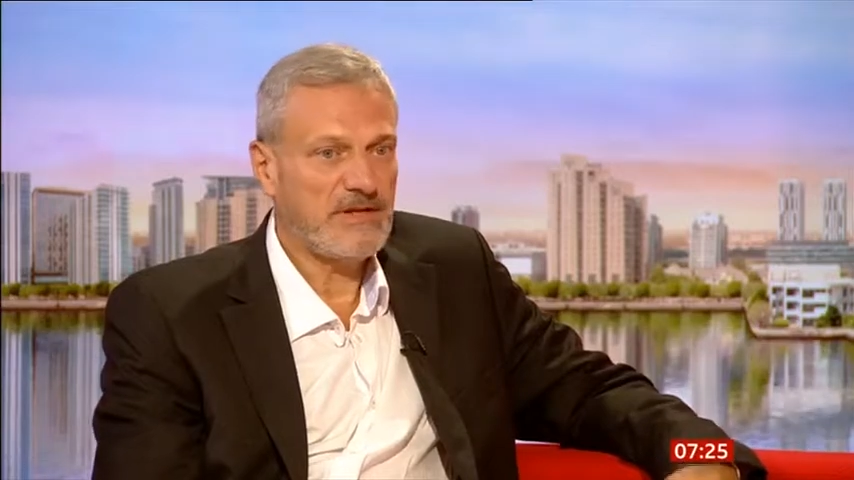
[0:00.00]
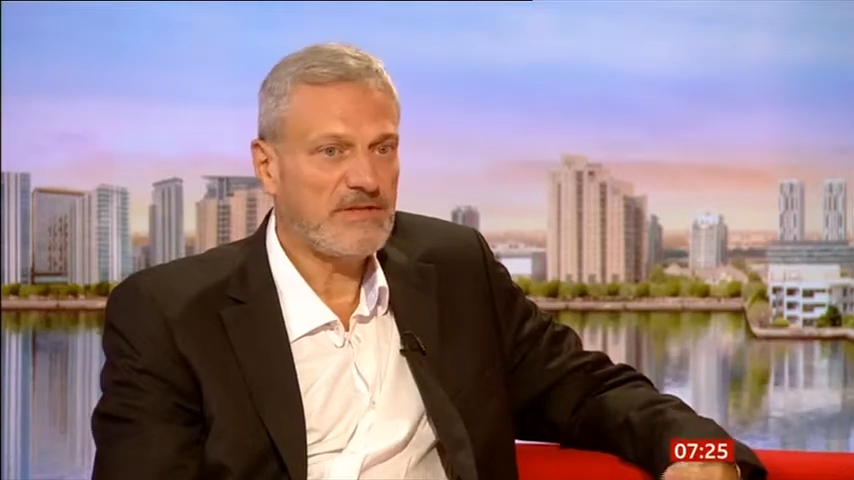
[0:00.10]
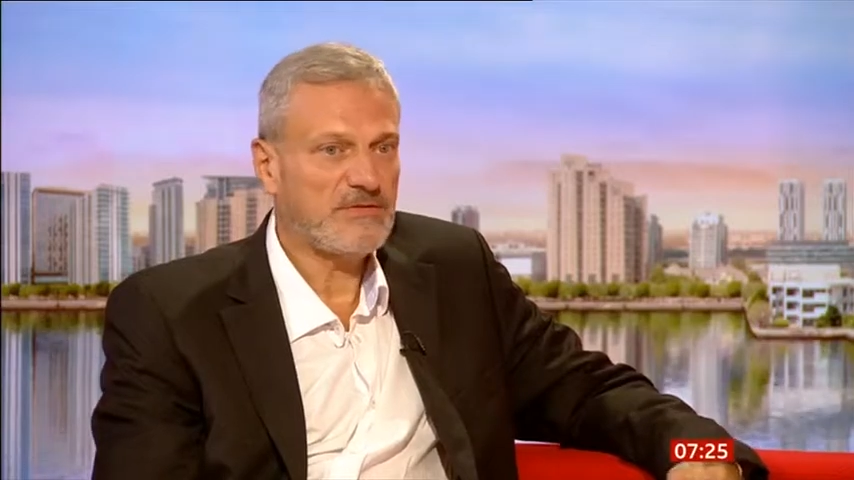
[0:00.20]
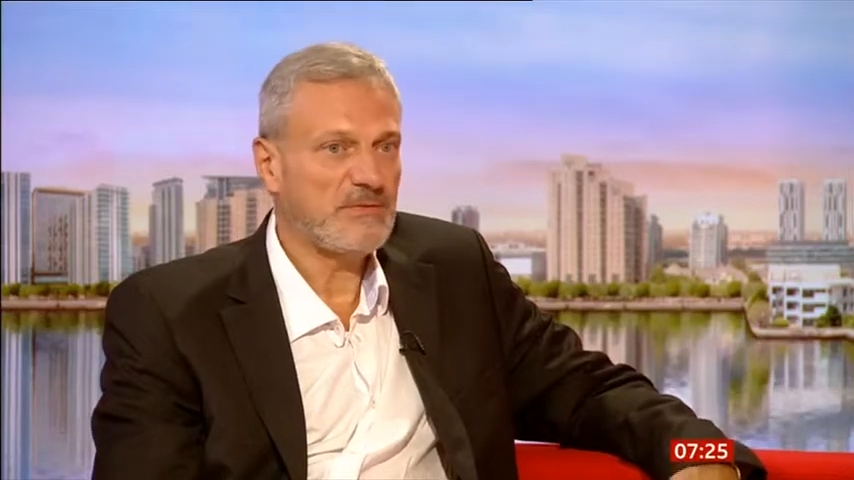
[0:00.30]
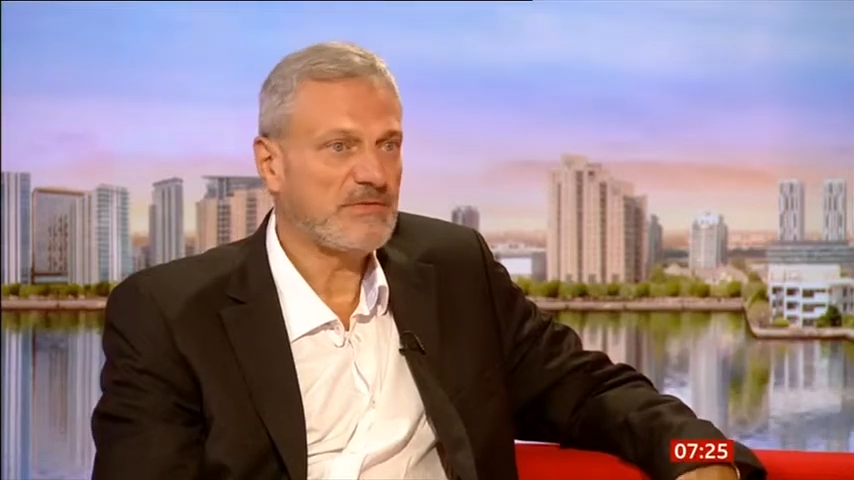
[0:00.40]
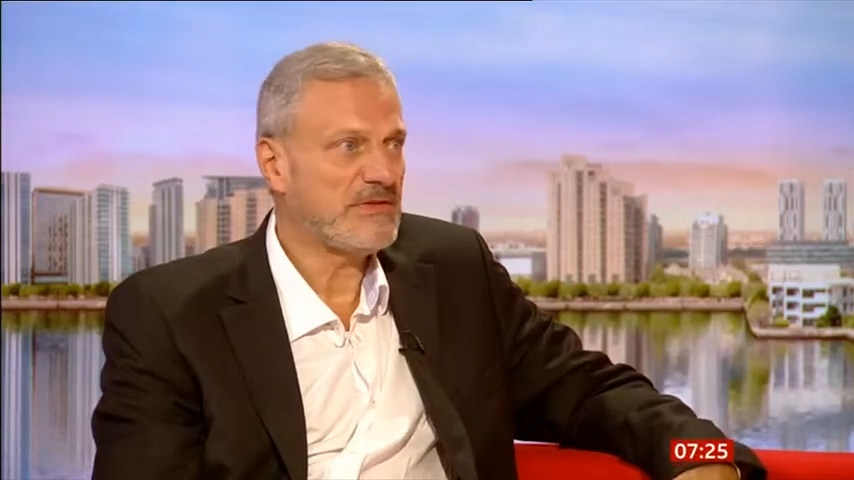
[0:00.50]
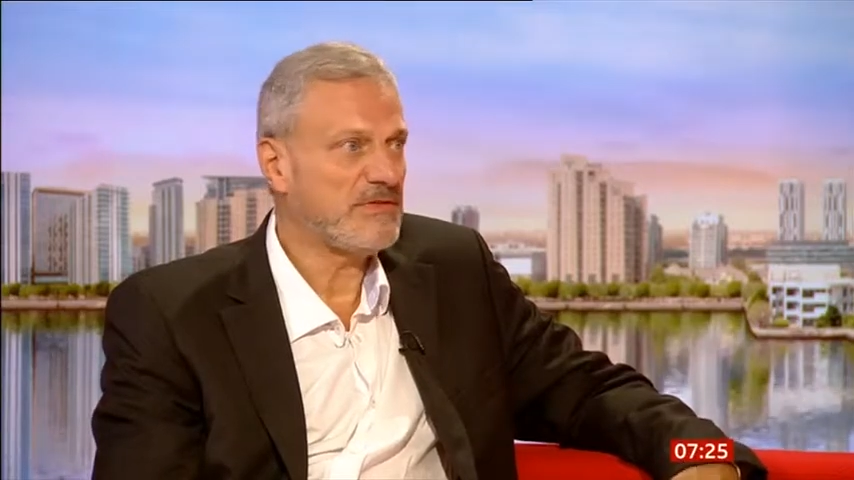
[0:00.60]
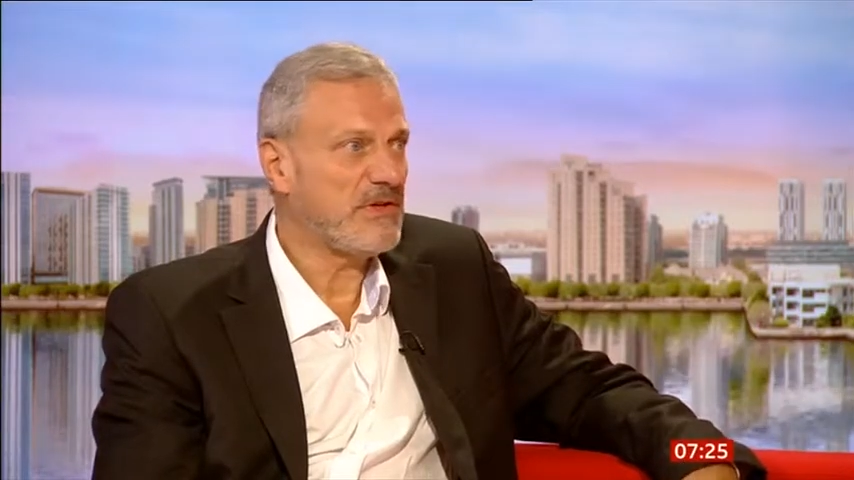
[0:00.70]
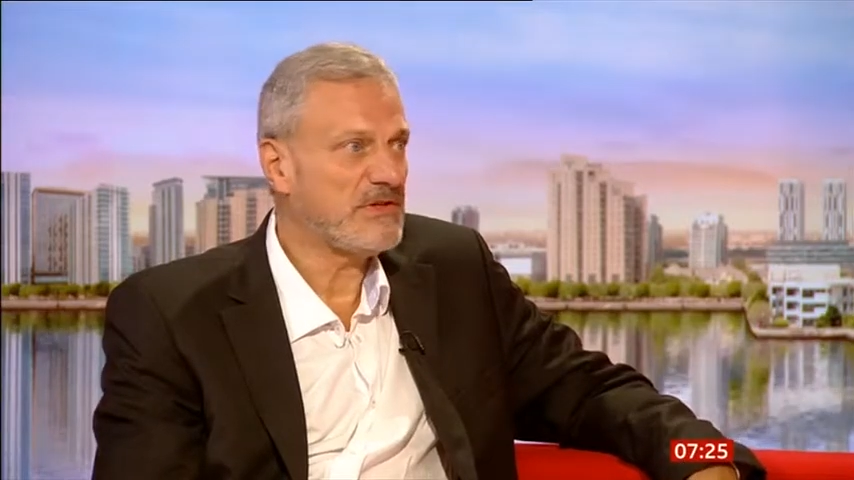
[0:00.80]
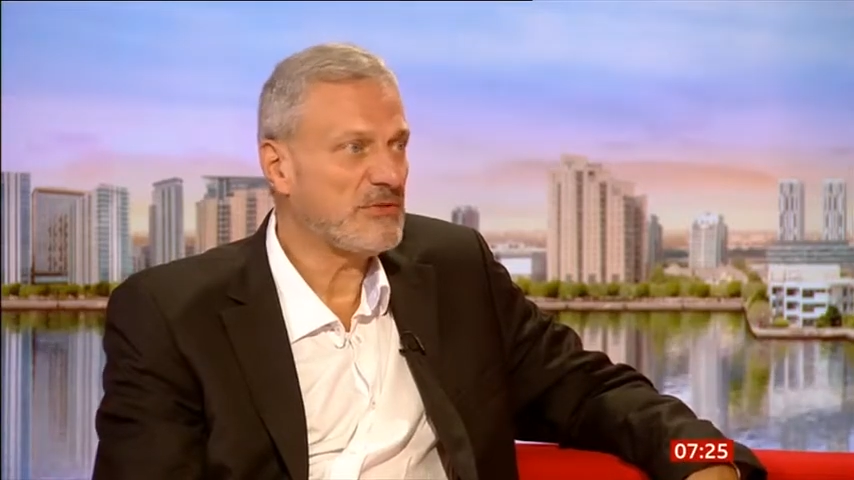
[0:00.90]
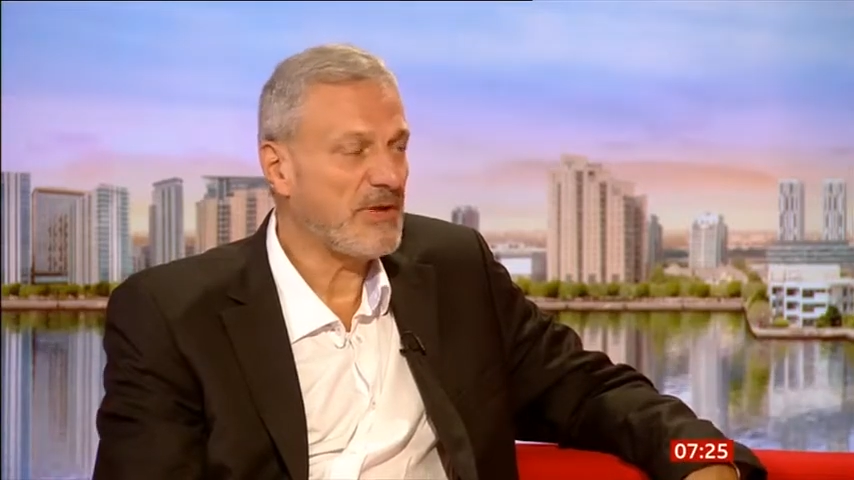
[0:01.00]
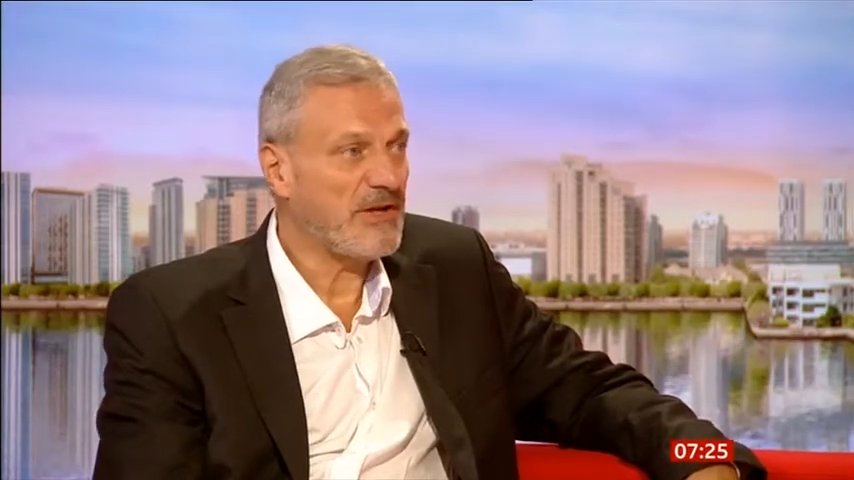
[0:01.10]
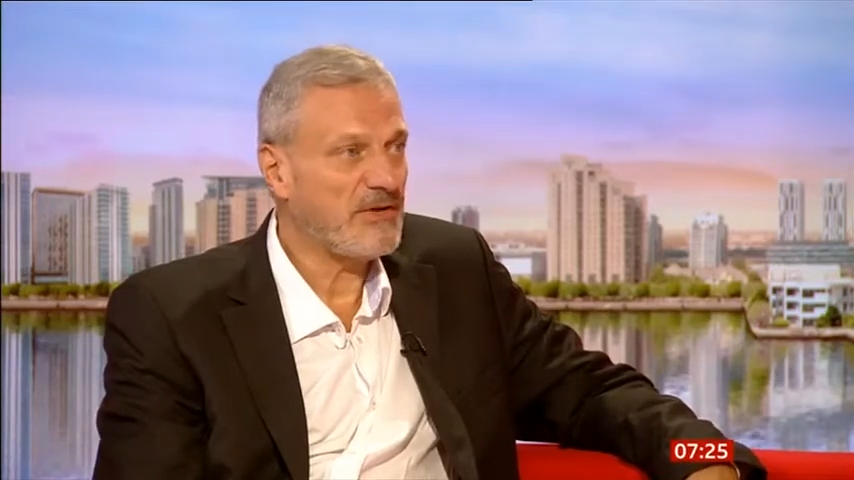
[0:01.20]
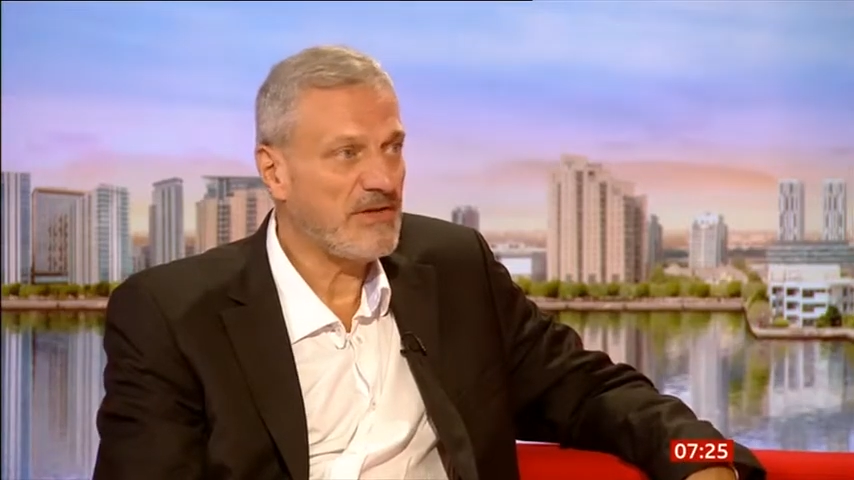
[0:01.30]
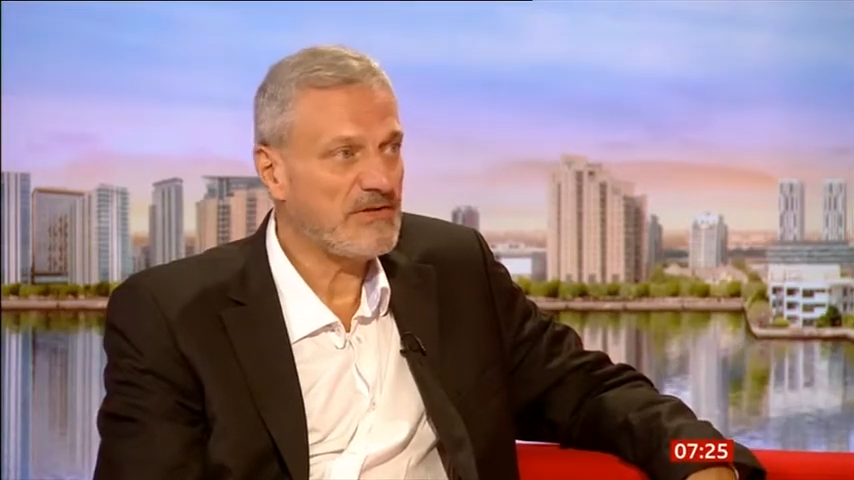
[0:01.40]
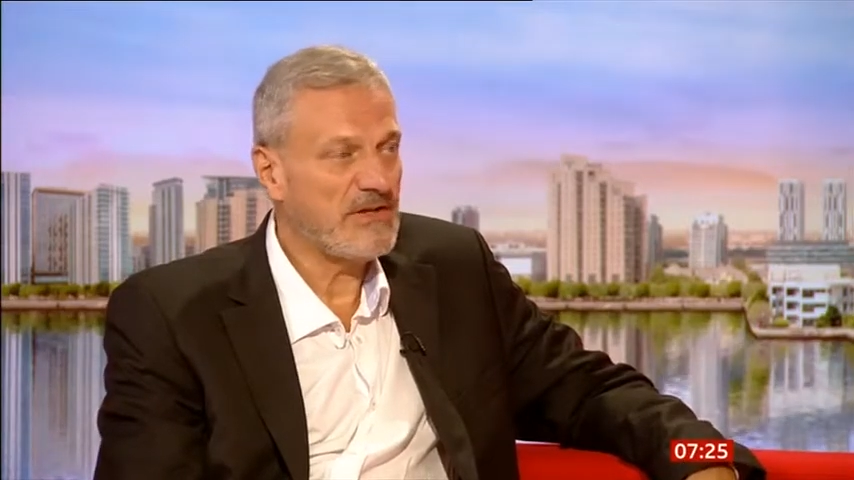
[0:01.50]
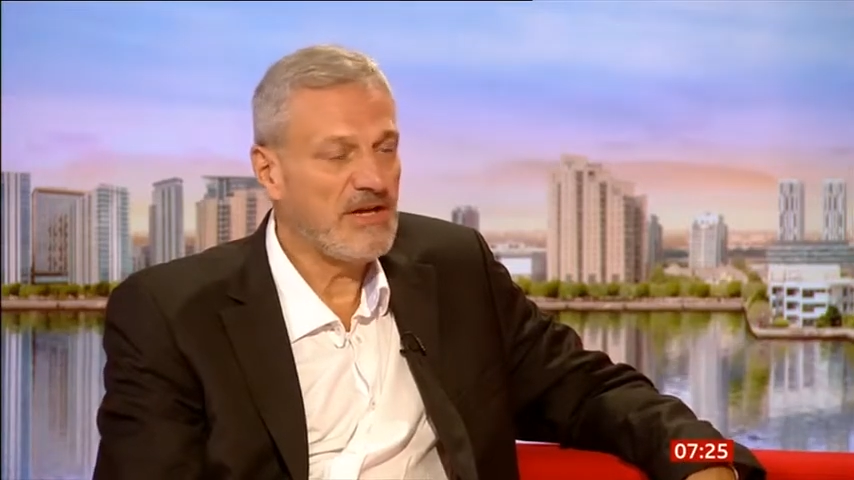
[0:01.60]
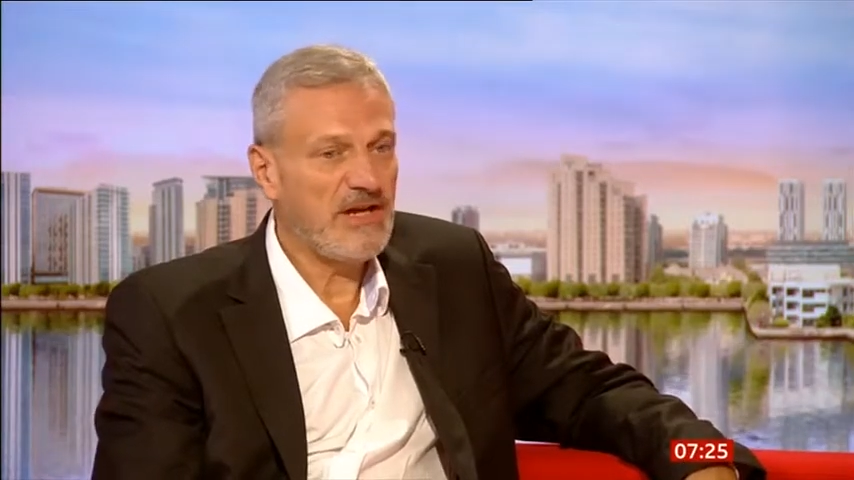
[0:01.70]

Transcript: kids from disadvantaged backgrounds,